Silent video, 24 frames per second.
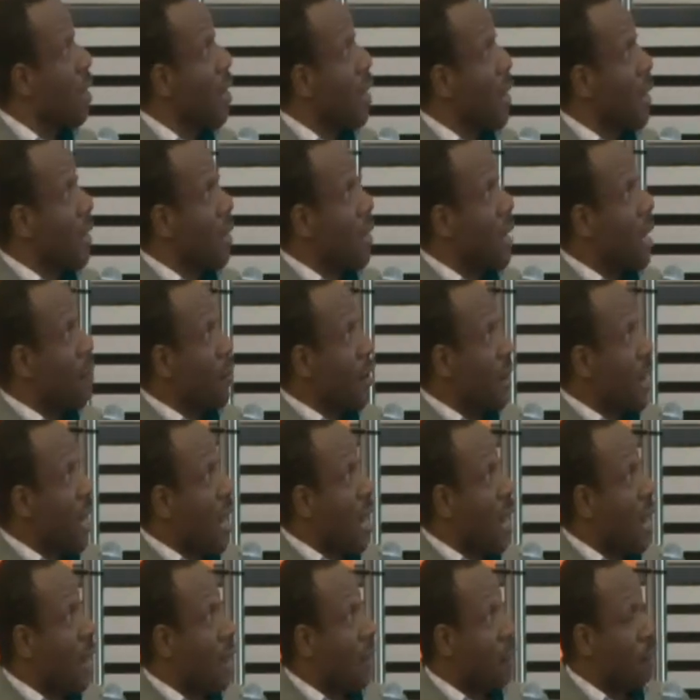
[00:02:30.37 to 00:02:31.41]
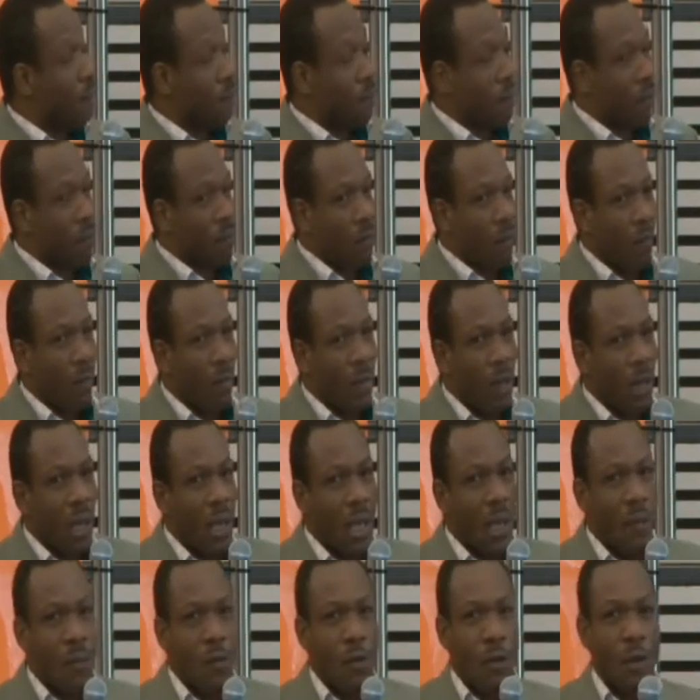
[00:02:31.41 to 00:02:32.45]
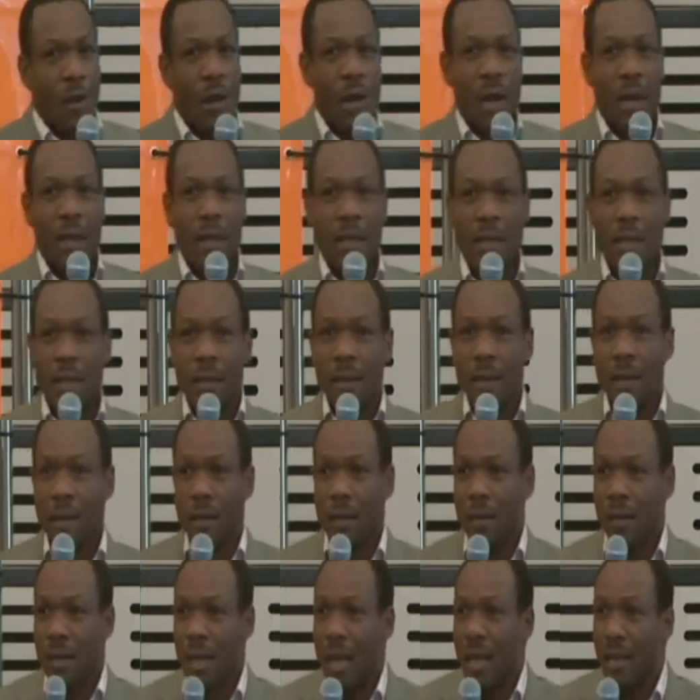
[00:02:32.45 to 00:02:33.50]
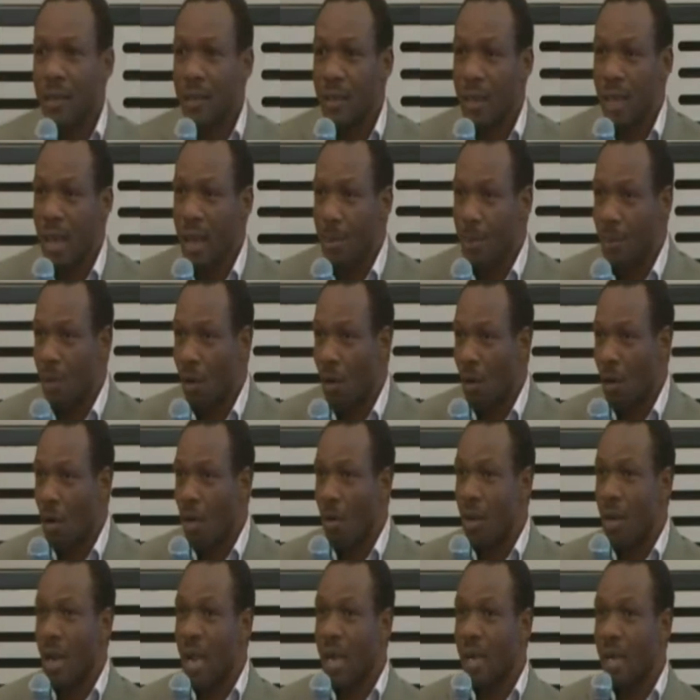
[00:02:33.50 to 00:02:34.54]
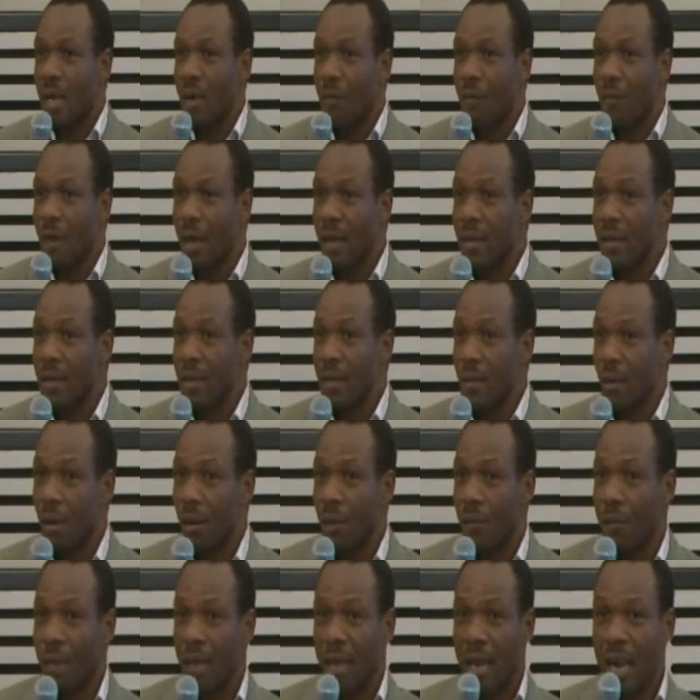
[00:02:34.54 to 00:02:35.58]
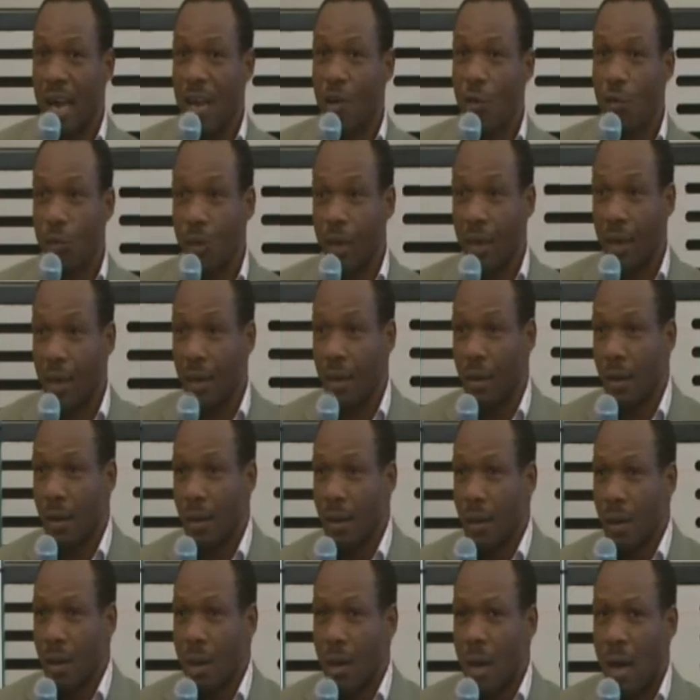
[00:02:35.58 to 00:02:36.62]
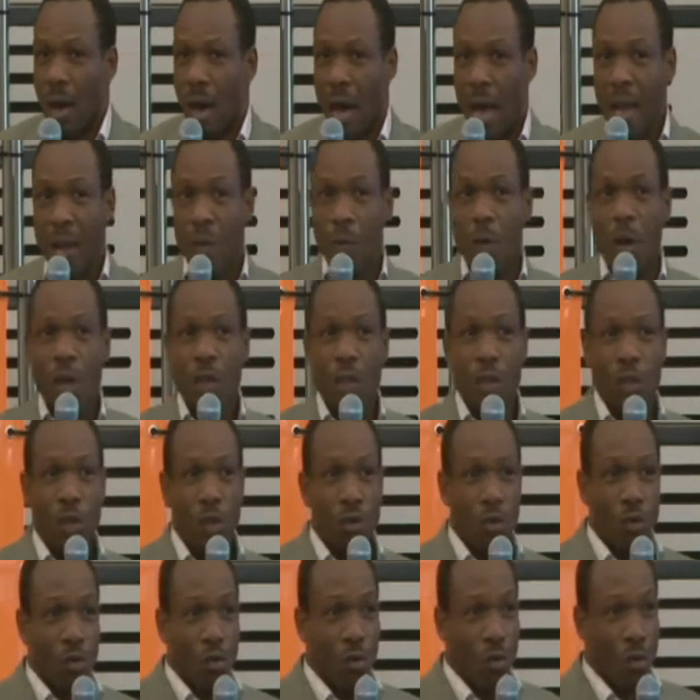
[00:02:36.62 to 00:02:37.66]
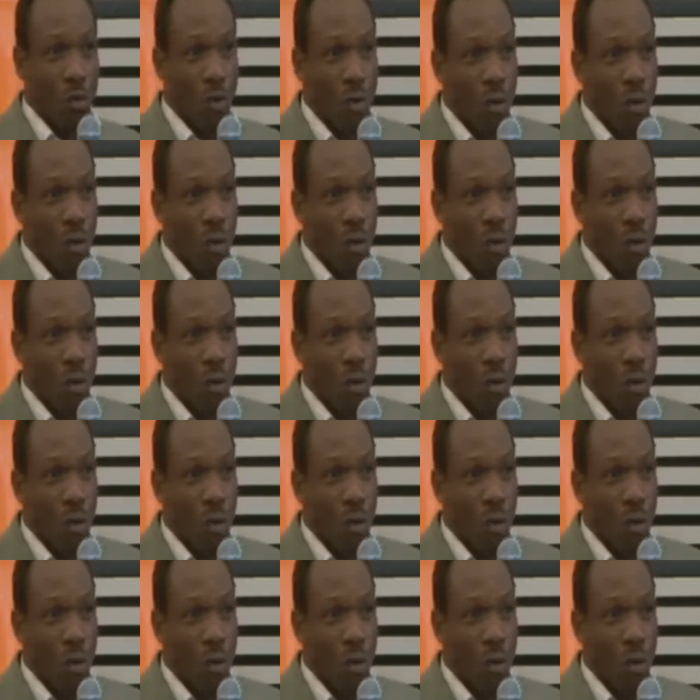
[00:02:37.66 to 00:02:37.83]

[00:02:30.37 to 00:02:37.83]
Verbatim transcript: In that regard, if you look at the landscape or land governance of the country, I want to,